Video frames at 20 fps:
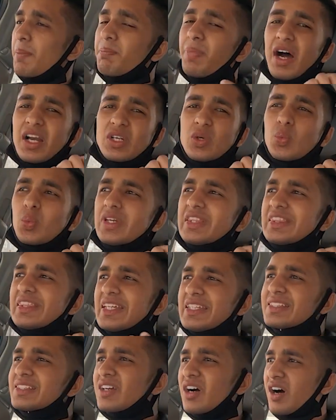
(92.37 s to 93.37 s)
But with
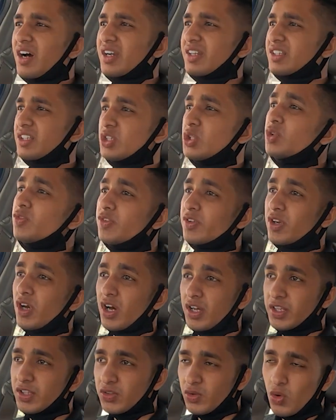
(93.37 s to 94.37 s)
this car, the new
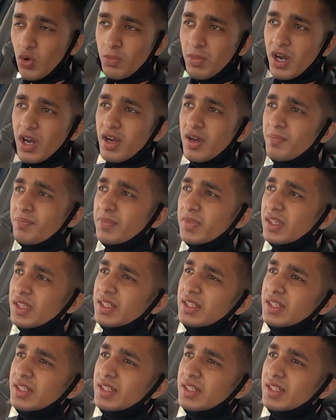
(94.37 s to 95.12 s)
Ferrari Roma,